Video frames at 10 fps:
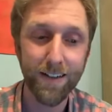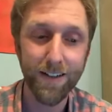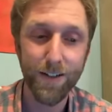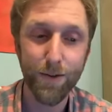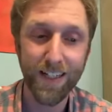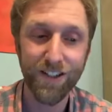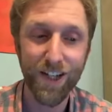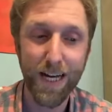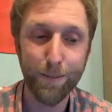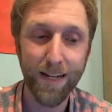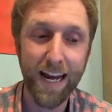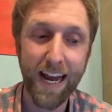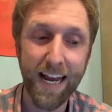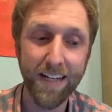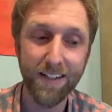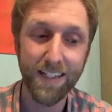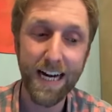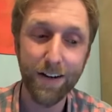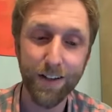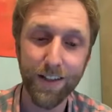so I jammed a hand
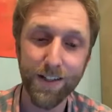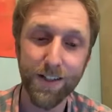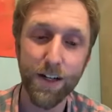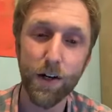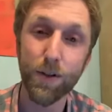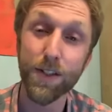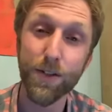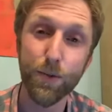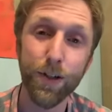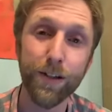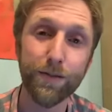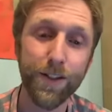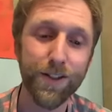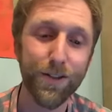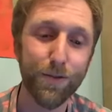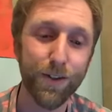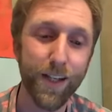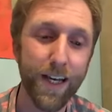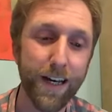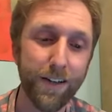down in the snow and swerved just over
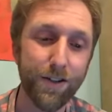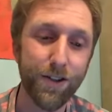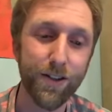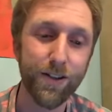the edge.